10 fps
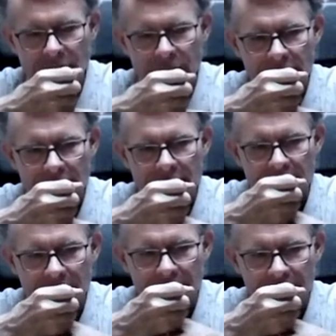So it's
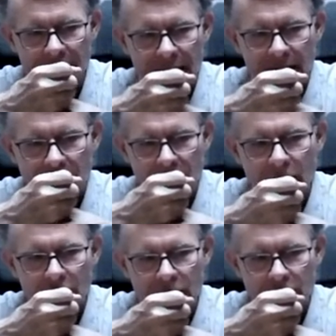like
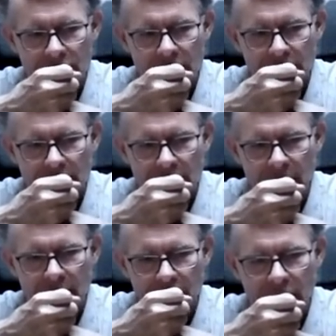close to the
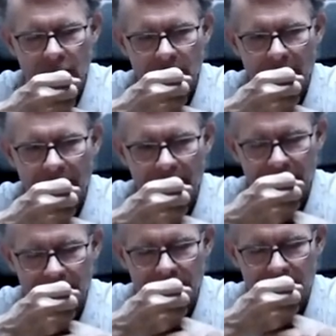
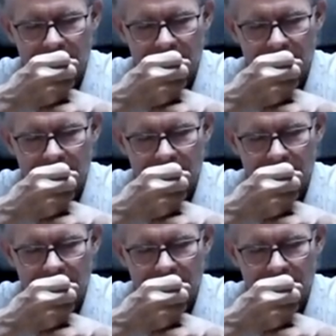palate